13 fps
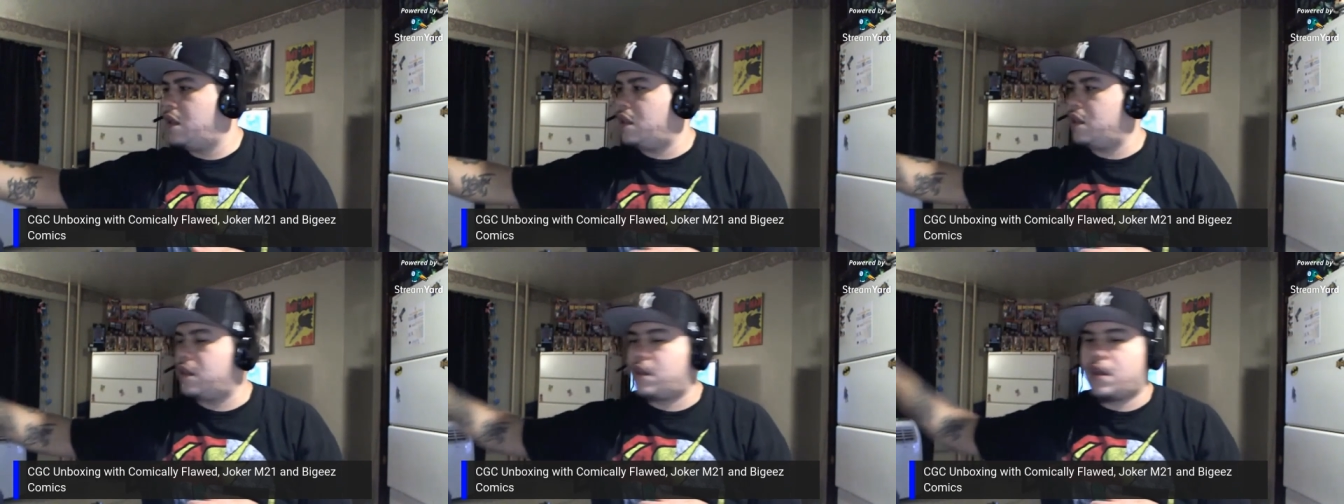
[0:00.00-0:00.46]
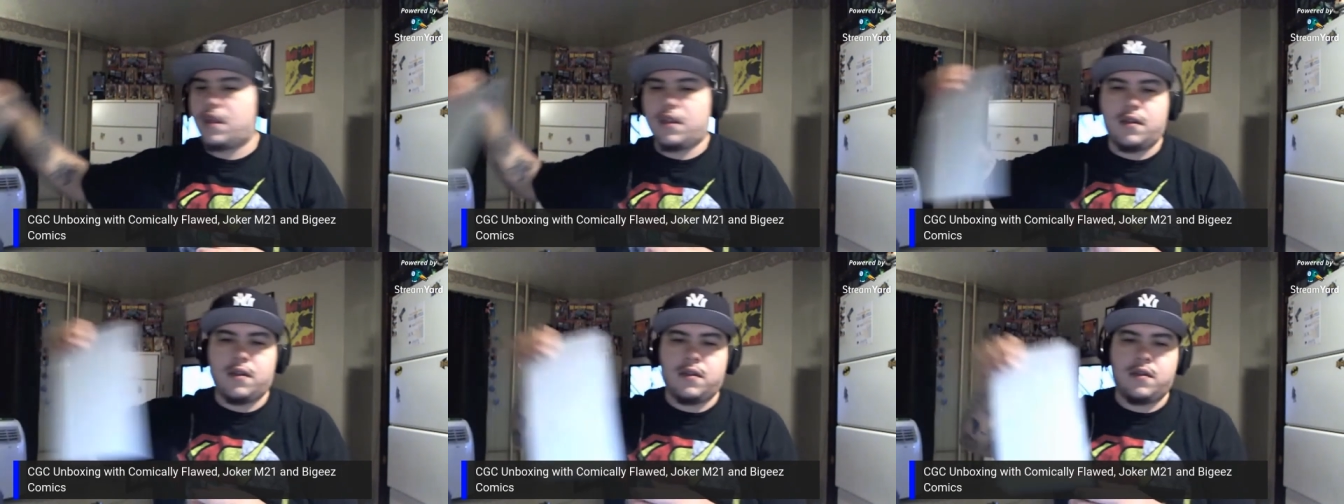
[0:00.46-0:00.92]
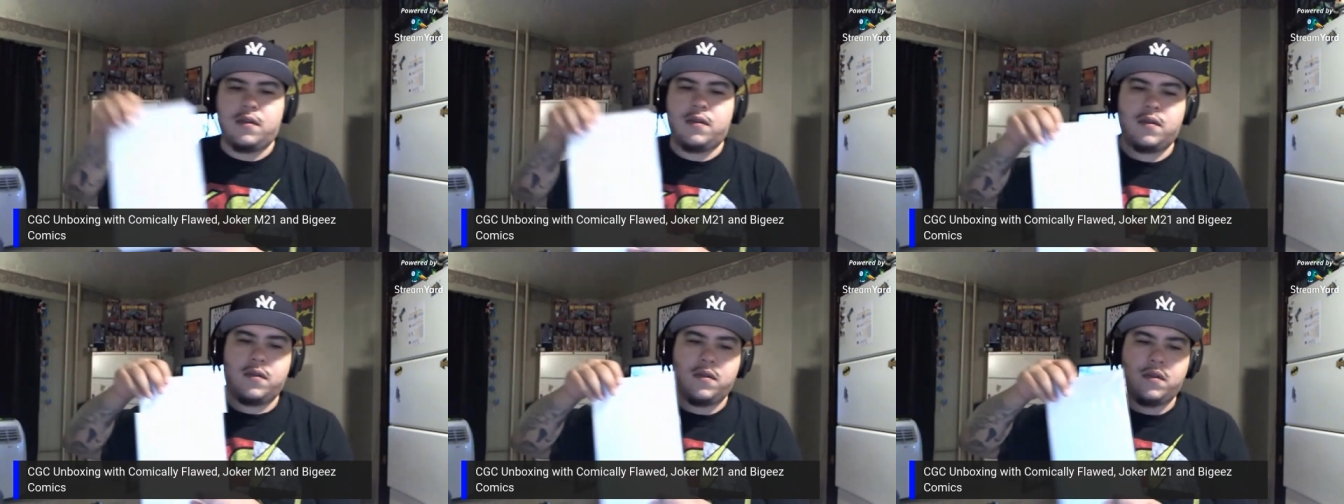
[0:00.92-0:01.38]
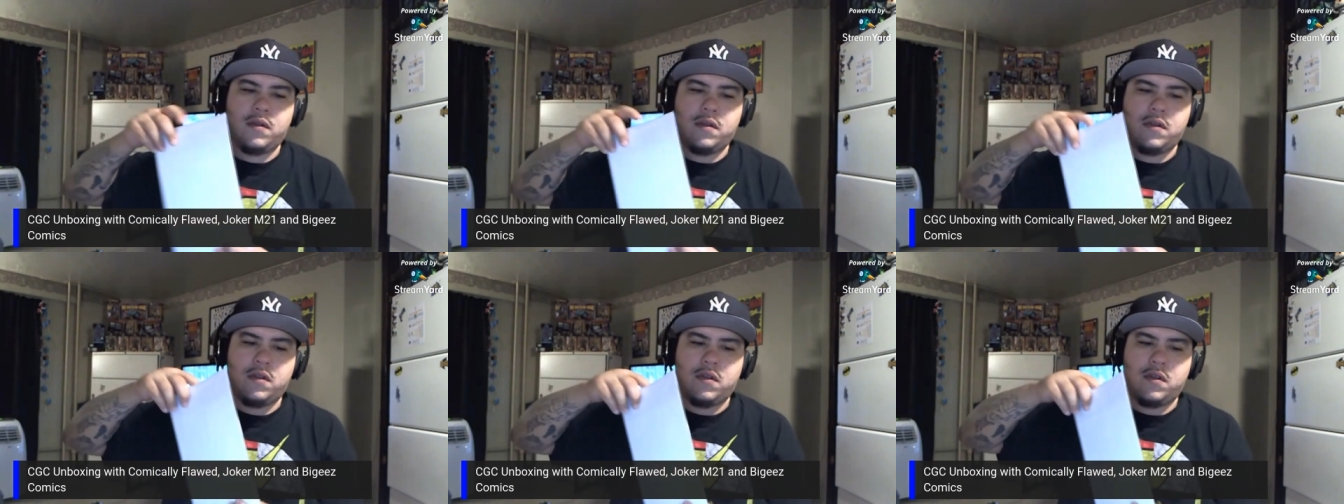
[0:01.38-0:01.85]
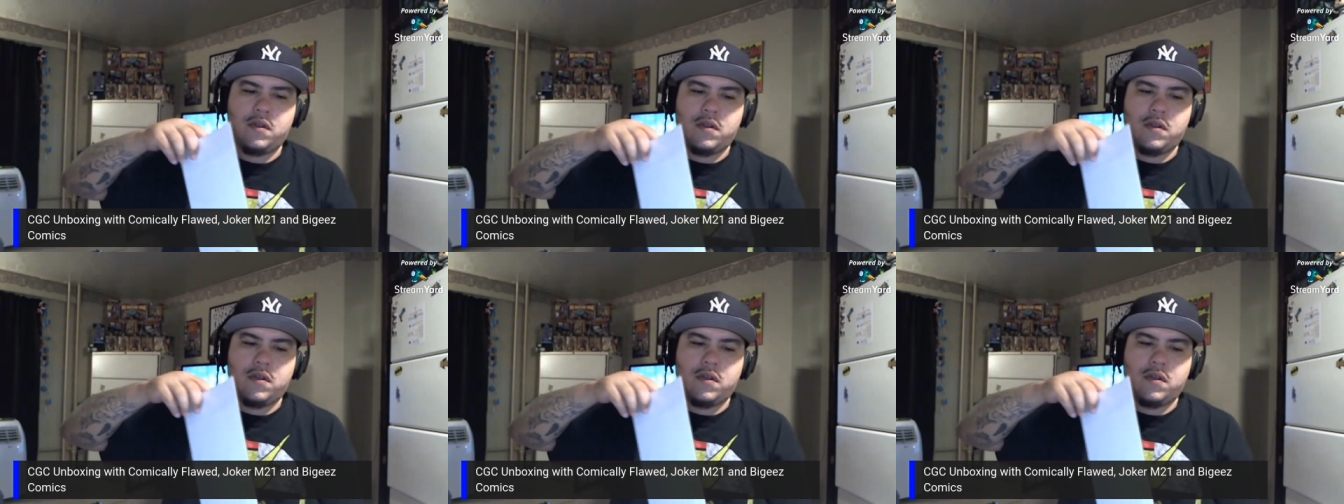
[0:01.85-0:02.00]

on the B cover, so I had to pick it up too.